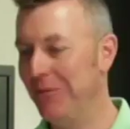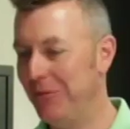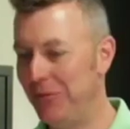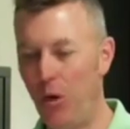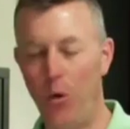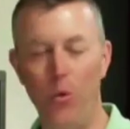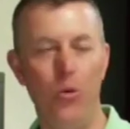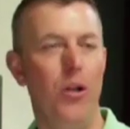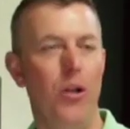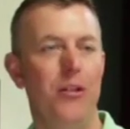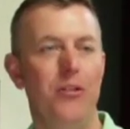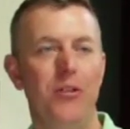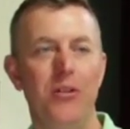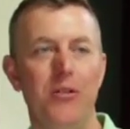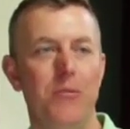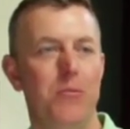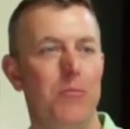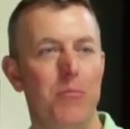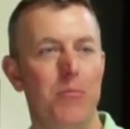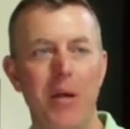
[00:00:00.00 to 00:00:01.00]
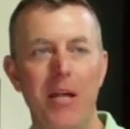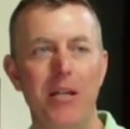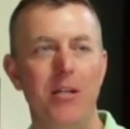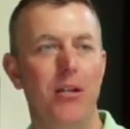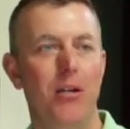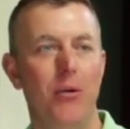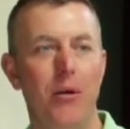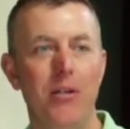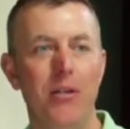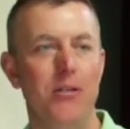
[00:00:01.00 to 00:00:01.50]
Don't let this make you
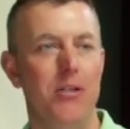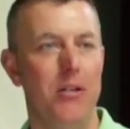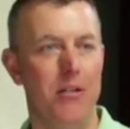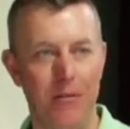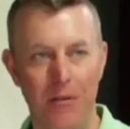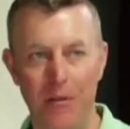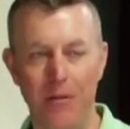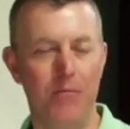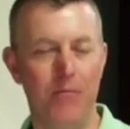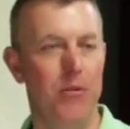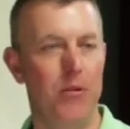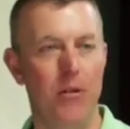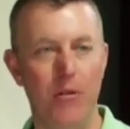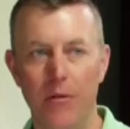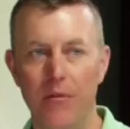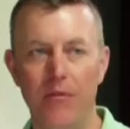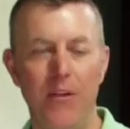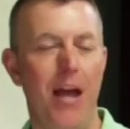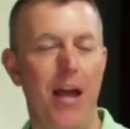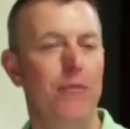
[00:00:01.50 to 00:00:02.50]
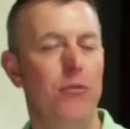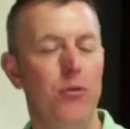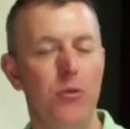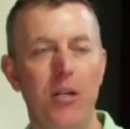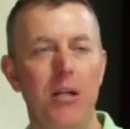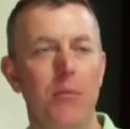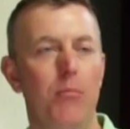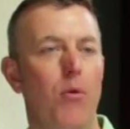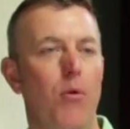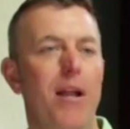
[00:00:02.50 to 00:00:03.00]
crazy. You know, if you have to,
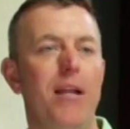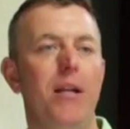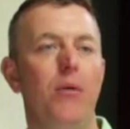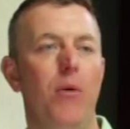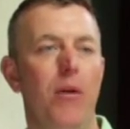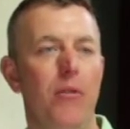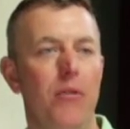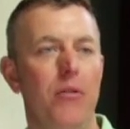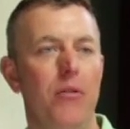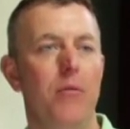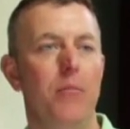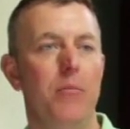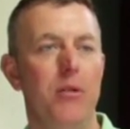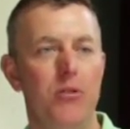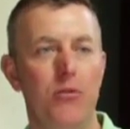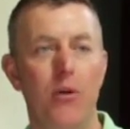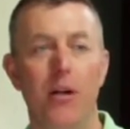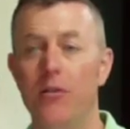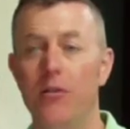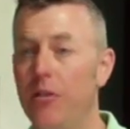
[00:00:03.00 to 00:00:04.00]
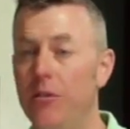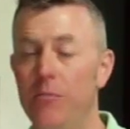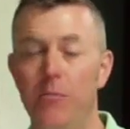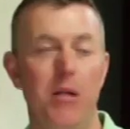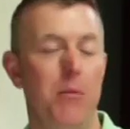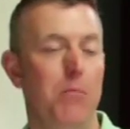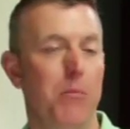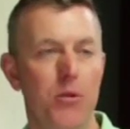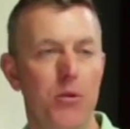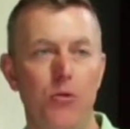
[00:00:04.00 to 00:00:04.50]
keep renting rather than be stressed because
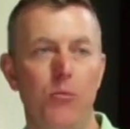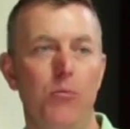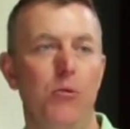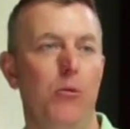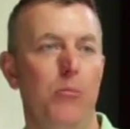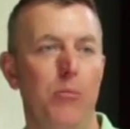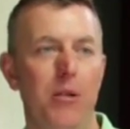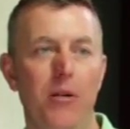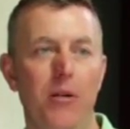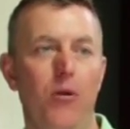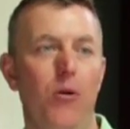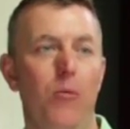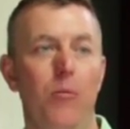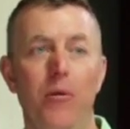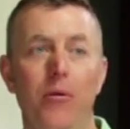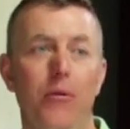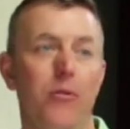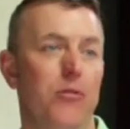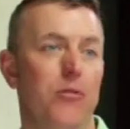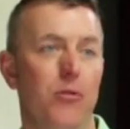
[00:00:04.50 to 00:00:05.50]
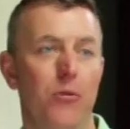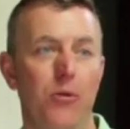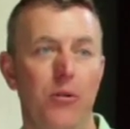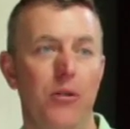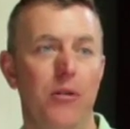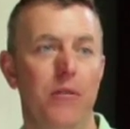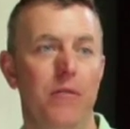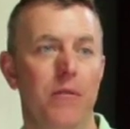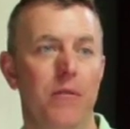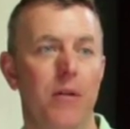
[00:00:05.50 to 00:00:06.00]
being miserable and being a homeowner is no
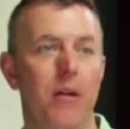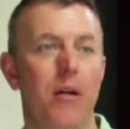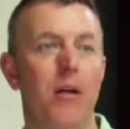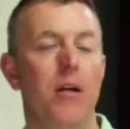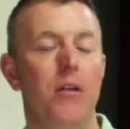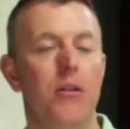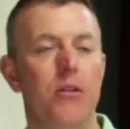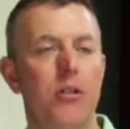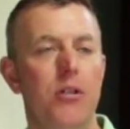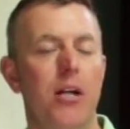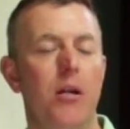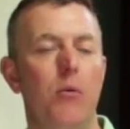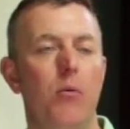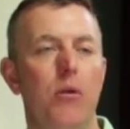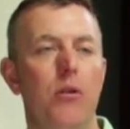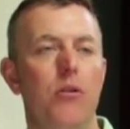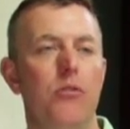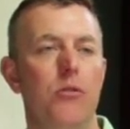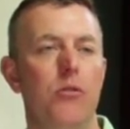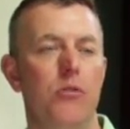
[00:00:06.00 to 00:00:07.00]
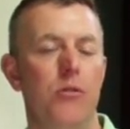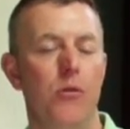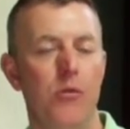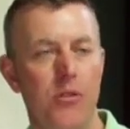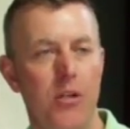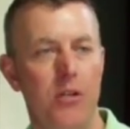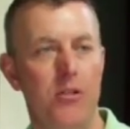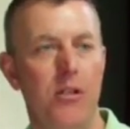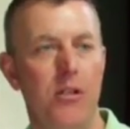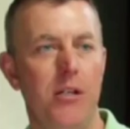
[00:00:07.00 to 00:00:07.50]
good. The second one is there's no
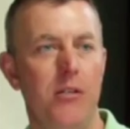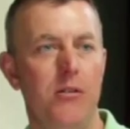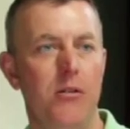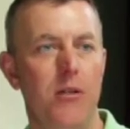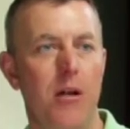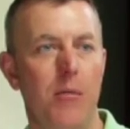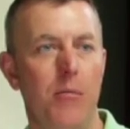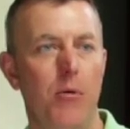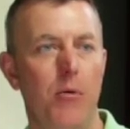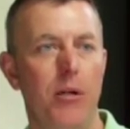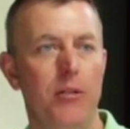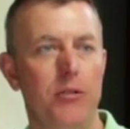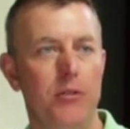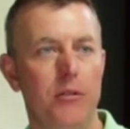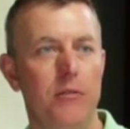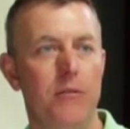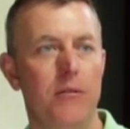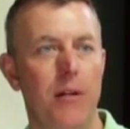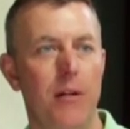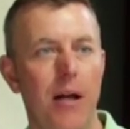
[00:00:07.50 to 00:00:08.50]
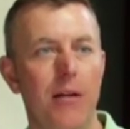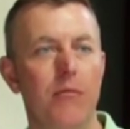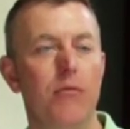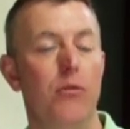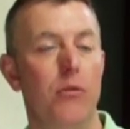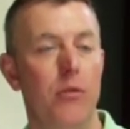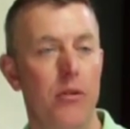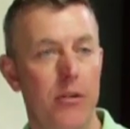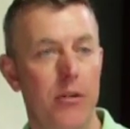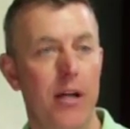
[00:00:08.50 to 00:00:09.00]
such thing as a dumb question. I've
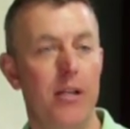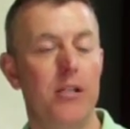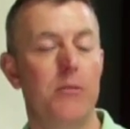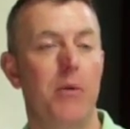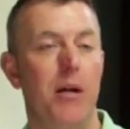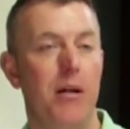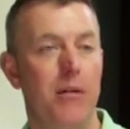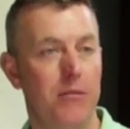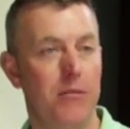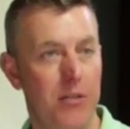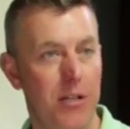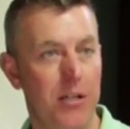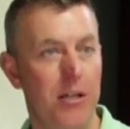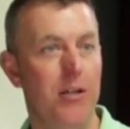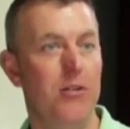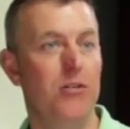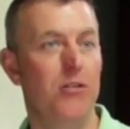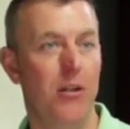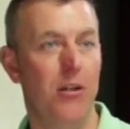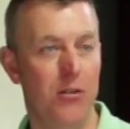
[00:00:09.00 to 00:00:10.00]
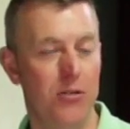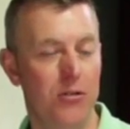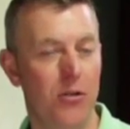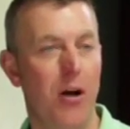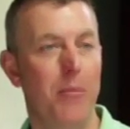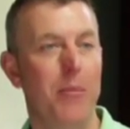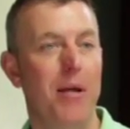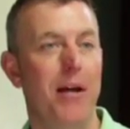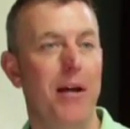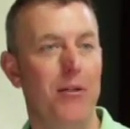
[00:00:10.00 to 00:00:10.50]
learned to text. My teenage son has
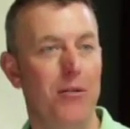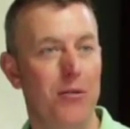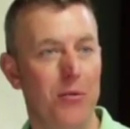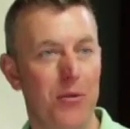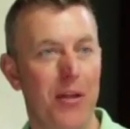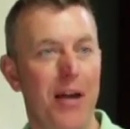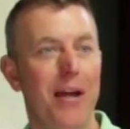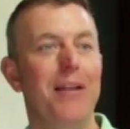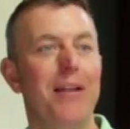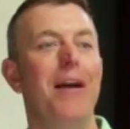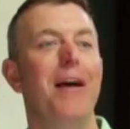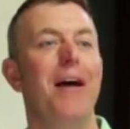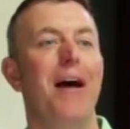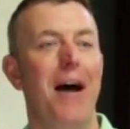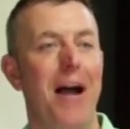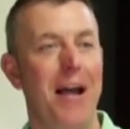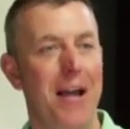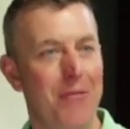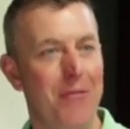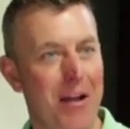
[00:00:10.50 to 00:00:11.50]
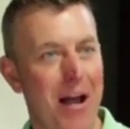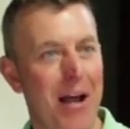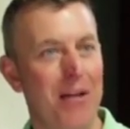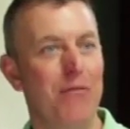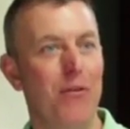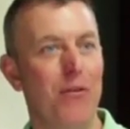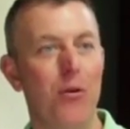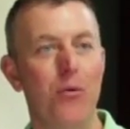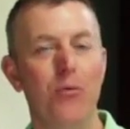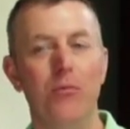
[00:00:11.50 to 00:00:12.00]
taught me how to do that. I have an
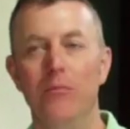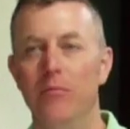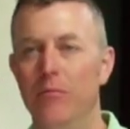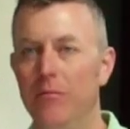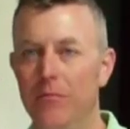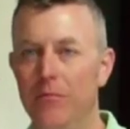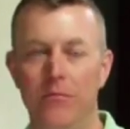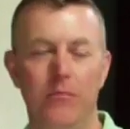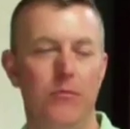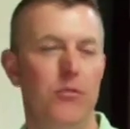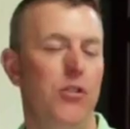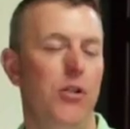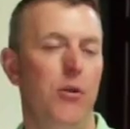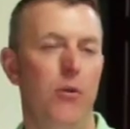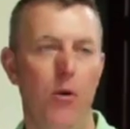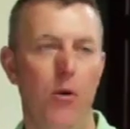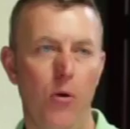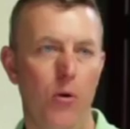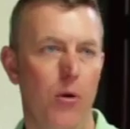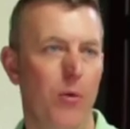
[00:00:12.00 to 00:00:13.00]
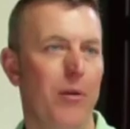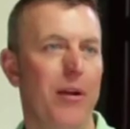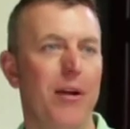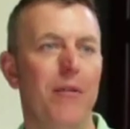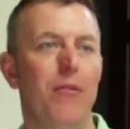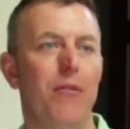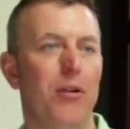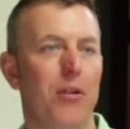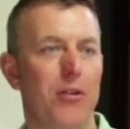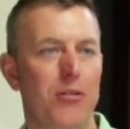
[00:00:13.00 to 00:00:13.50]
iPhone 0 or
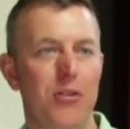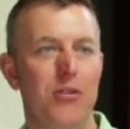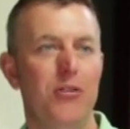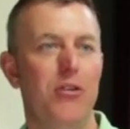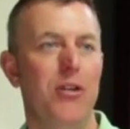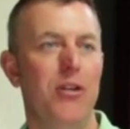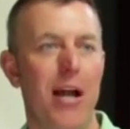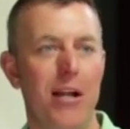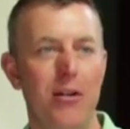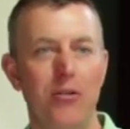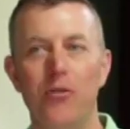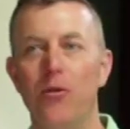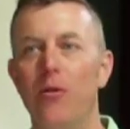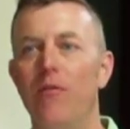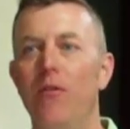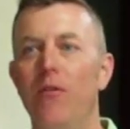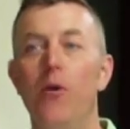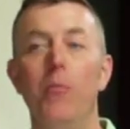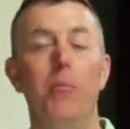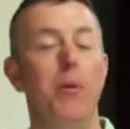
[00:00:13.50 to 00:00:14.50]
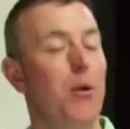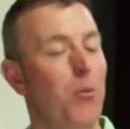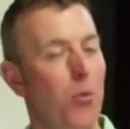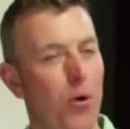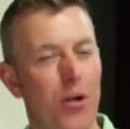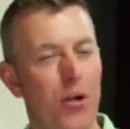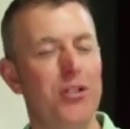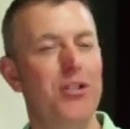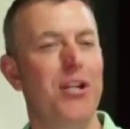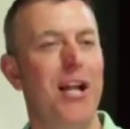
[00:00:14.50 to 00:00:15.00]
whatever it is. It's the dinosaur phone, but it
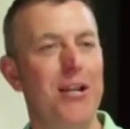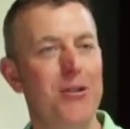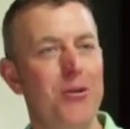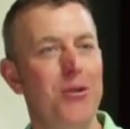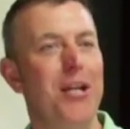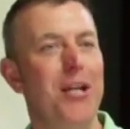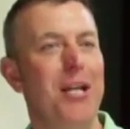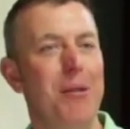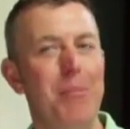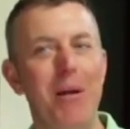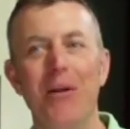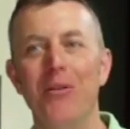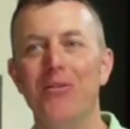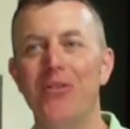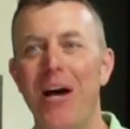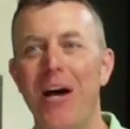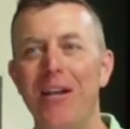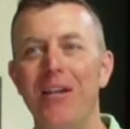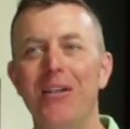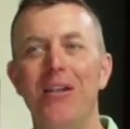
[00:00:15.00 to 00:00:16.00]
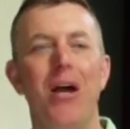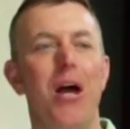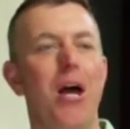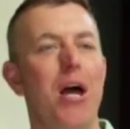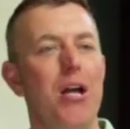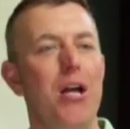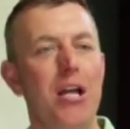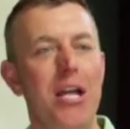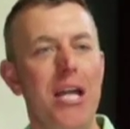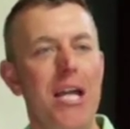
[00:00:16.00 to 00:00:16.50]
works, and I do get emails on it.
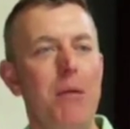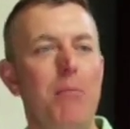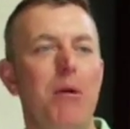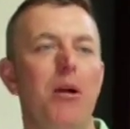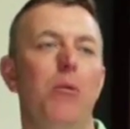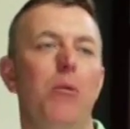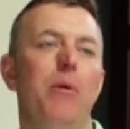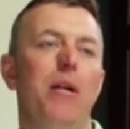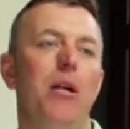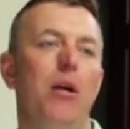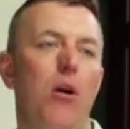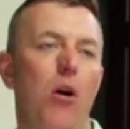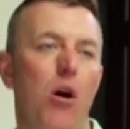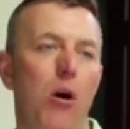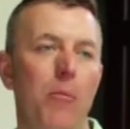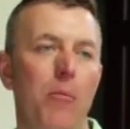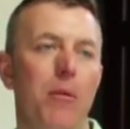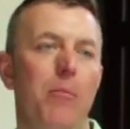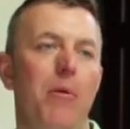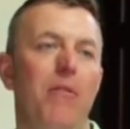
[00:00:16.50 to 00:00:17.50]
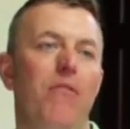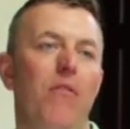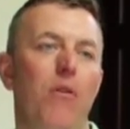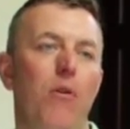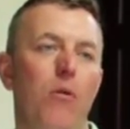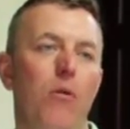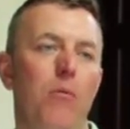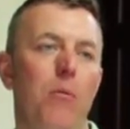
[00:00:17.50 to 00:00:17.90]
Email me, call me on my phone,